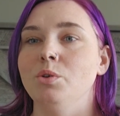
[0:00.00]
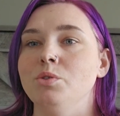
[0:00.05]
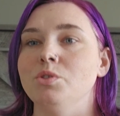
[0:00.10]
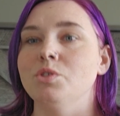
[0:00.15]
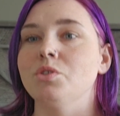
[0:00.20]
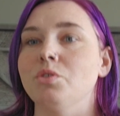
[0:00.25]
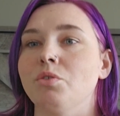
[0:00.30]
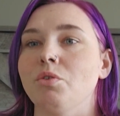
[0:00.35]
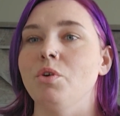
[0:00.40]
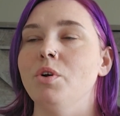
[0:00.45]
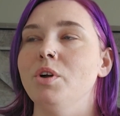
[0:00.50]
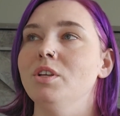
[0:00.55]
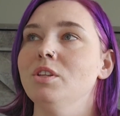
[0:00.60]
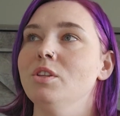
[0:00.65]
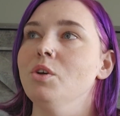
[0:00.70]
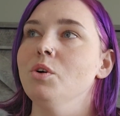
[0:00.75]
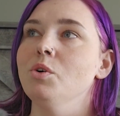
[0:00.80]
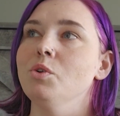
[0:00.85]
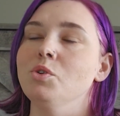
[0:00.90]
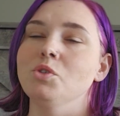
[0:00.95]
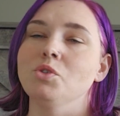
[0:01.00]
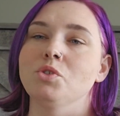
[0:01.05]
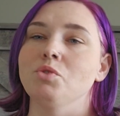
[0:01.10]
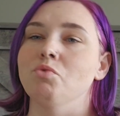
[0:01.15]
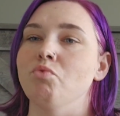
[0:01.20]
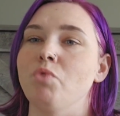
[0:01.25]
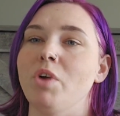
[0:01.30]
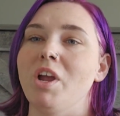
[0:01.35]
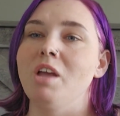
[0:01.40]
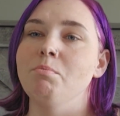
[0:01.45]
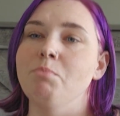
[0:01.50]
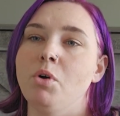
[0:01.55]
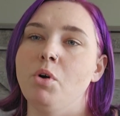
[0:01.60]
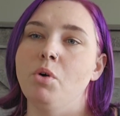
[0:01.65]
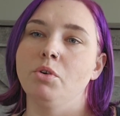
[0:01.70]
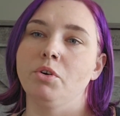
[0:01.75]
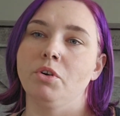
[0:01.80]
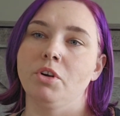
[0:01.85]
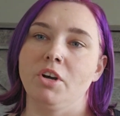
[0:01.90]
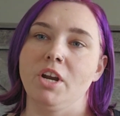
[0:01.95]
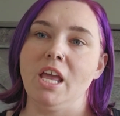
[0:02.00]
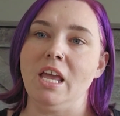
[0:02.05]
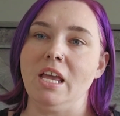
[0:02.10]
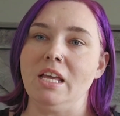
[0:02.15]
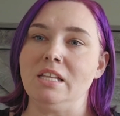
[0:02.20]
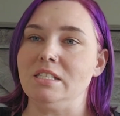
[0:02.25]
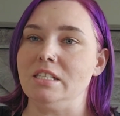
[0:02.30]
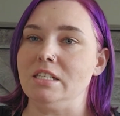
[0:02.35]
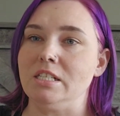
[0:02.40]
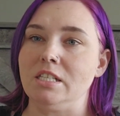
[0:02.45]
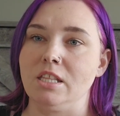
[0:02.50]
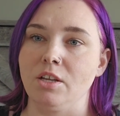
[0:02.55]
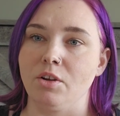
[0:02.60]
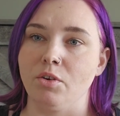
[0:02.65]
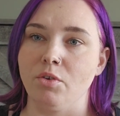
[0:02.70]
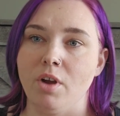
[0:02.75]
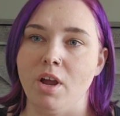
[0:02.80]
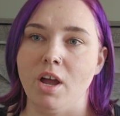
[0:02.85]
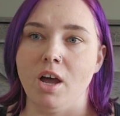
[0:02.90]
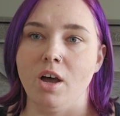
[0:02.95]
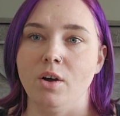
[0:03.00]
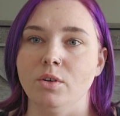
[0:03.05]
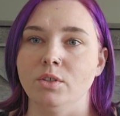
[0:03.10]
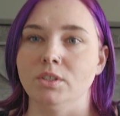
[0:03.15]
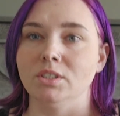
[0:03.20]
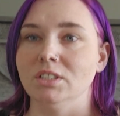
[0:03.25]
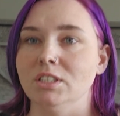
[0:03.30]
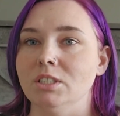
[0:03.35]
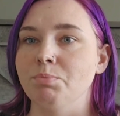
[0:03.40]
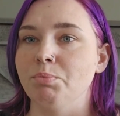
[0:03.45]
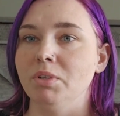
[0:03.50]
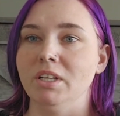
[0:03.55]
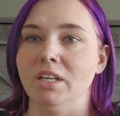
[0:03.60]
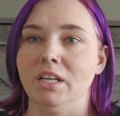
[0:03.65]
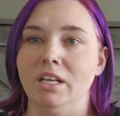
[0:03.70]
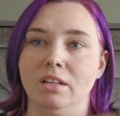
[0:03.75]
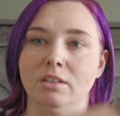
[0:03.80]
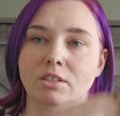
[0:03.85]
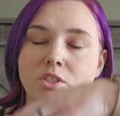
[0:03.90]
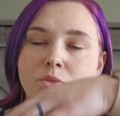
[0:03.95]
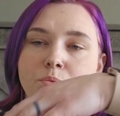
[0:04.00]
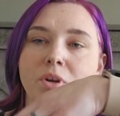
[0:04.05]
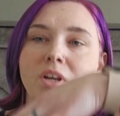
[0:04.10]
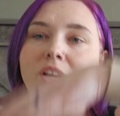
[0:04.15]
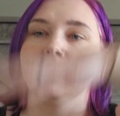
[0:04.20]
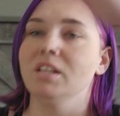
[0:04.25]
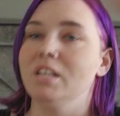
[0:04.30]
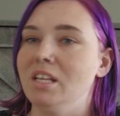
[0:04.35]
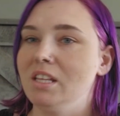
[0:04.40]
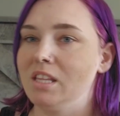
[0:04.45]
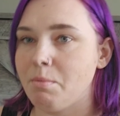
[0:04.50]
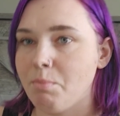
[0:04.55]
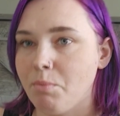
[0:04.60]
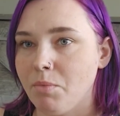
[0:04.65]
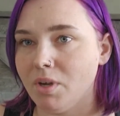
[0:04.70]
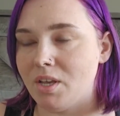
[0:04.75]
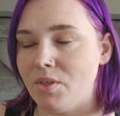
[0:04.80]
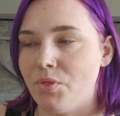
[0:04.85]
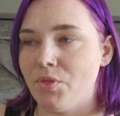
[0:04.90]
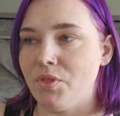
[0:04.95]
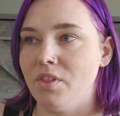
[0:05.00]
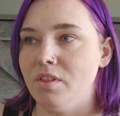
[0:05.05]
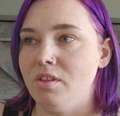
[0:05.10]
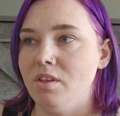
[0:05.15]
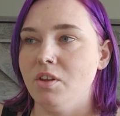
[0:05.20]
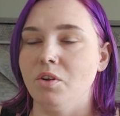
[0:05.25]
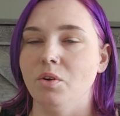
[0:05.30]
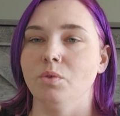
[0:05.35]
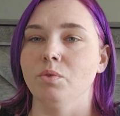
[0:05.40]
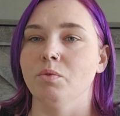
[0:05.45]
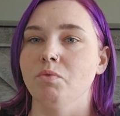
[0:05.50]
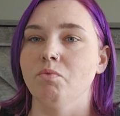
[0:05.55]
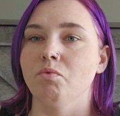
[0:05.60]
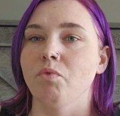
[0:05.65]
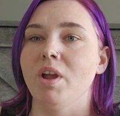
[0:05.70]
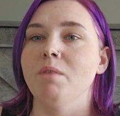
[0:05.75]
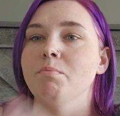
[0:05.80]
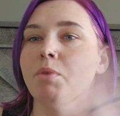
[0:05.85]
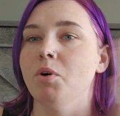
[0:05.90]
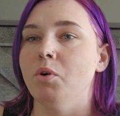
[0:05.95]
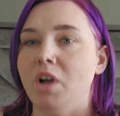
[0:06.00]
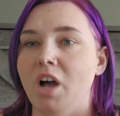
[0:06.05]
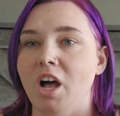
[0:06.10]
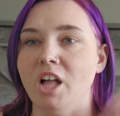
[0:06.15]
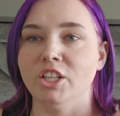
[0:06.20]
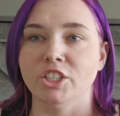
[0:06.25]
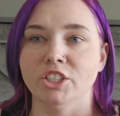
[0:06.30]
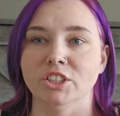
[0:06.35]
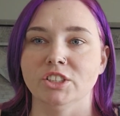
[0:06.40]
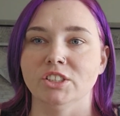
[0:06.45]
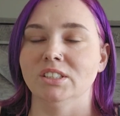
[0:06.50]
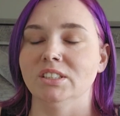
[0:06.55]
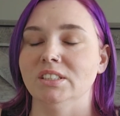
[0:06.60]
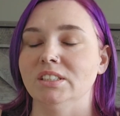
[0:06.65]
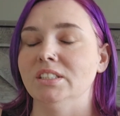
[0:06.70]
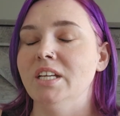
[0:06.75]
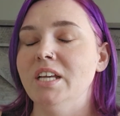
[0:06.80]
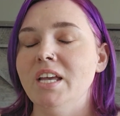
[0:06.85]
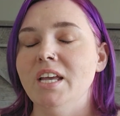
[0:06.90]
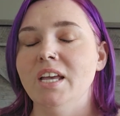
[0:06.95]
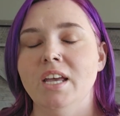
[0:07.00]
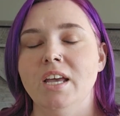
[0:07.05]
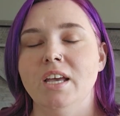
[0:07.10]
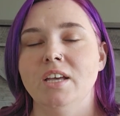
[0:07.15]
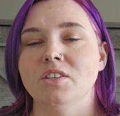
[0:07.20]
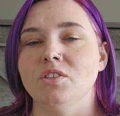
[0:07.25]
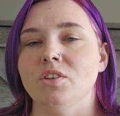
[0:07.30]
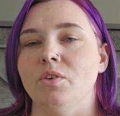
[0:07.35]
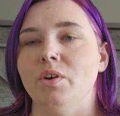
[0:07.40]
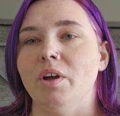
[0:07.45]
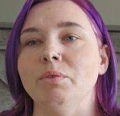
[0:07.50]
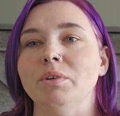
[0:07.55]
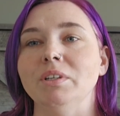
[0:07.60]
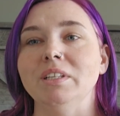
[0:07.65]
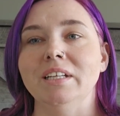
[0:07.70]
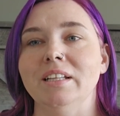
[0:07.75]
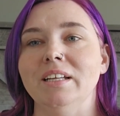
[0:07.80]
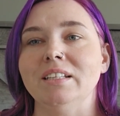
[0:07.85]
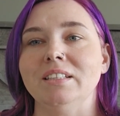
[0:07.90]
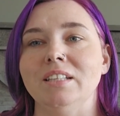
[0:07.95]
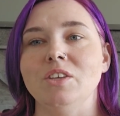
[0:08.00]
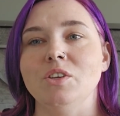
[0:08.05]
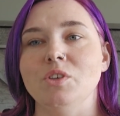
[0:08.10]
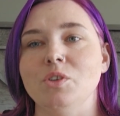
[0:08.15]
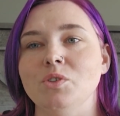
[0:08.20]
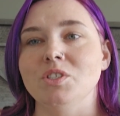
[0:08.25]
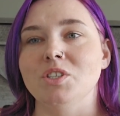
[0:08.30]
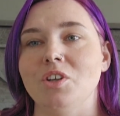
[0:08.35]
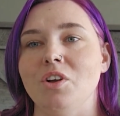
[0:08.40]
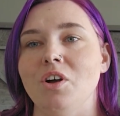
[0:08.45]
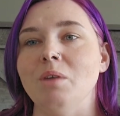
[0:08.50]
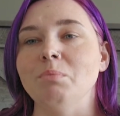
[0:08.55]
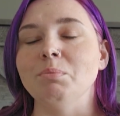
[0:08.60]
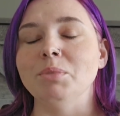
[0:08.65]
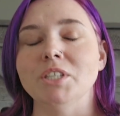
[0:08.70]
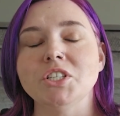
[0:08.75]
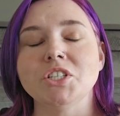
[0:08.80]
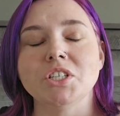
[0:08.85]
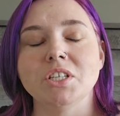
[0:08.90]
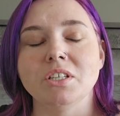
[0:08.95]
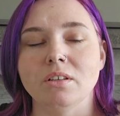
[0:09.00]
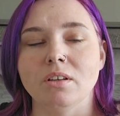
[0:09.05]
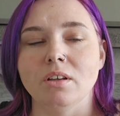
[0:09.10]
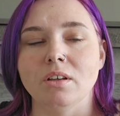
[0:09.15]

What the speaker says: throwing those rainbow grenades into the crowd and sprinkling them with, rainbow colors. And so I really like that you used accomplice.